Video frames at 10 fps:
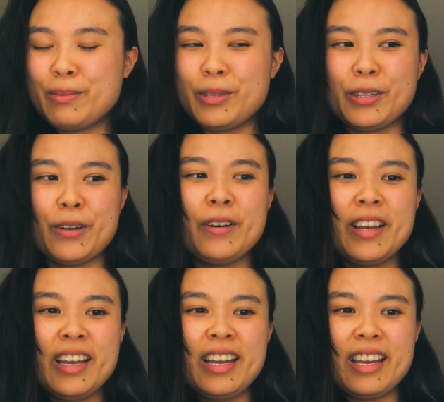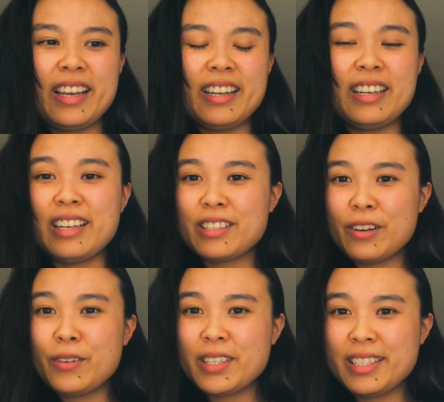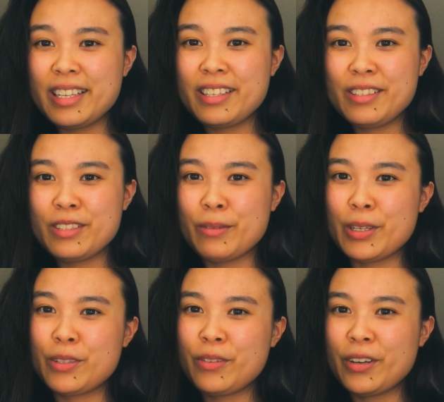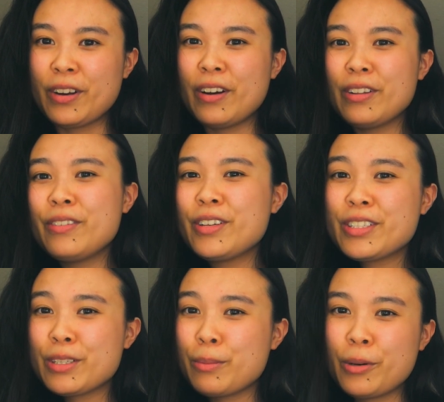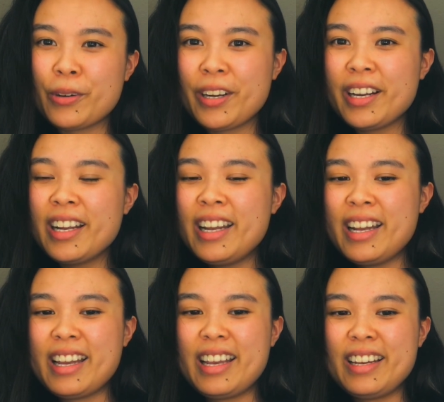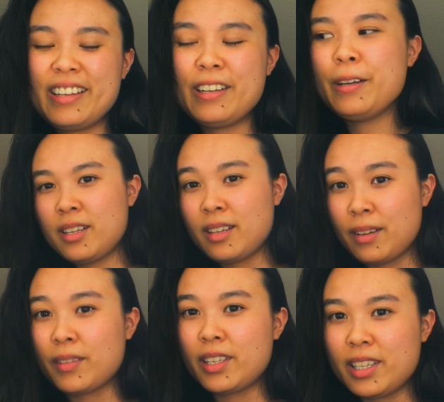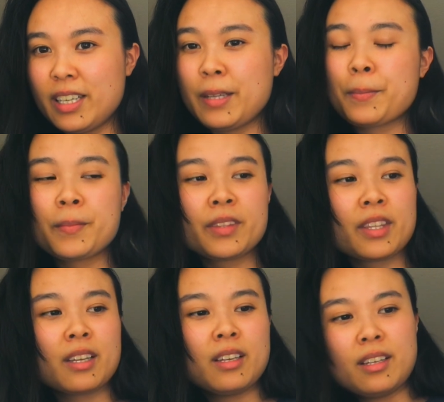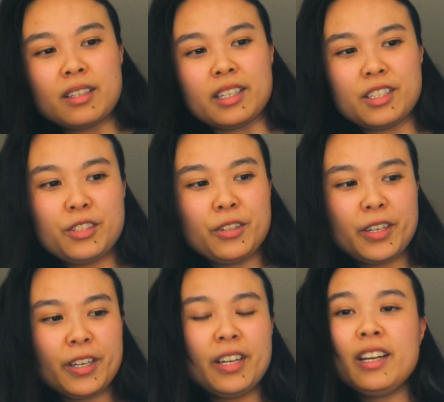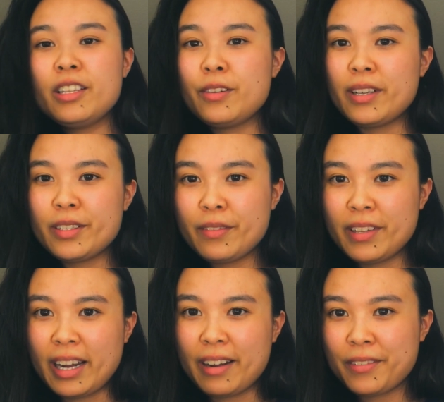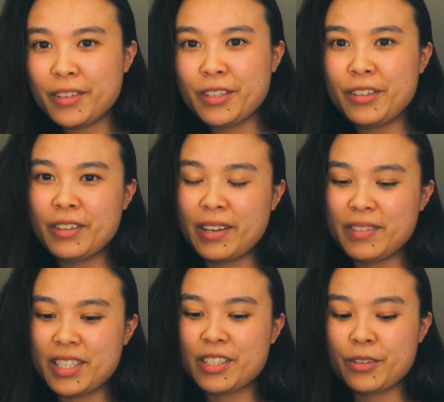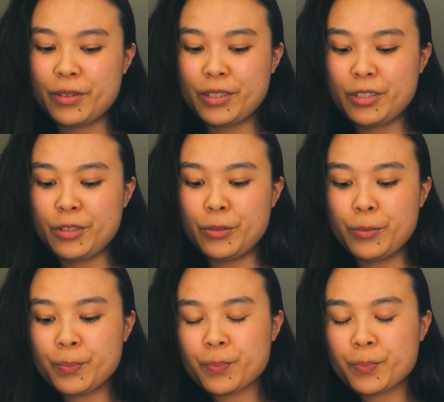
below. And as always, thank you so much for all of your support, and I'm gonna tutor the rest of the afternoon. I'm just going to